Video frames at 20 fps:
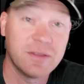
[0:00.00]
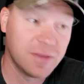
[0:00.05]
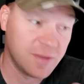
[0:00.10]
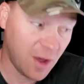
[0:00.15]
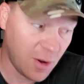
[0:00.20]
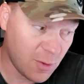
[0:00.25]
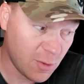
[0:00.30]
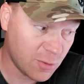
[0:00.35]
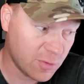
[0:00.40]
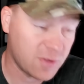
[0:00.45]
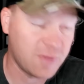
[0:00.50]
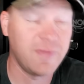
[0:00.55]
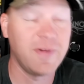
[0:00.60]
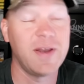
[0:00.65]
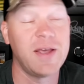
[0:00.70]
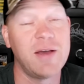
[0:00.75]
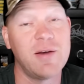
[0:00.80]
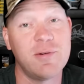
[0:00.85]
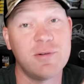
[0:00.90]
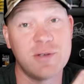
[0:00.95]
Those
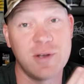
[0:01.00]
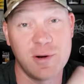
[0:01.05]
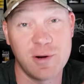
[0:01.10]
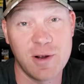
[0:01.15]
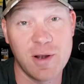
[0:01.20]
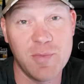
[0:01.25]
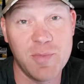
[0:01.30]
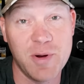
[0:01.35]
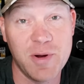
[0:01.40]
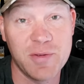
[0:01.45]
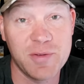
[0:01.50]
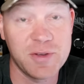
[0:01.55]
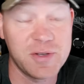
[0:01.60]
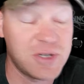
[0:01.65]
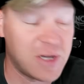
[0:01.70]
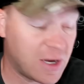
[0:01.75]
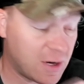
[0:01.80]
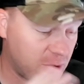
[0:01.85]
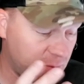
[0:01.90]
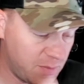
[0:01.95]
videos are up on the
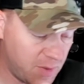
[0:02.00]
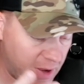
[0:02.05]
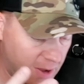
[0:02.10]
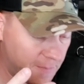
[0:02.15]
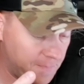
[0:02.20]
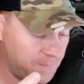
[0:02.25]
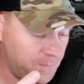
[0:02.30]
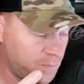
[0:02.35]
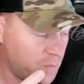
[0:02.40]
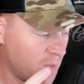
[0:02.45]
channel, but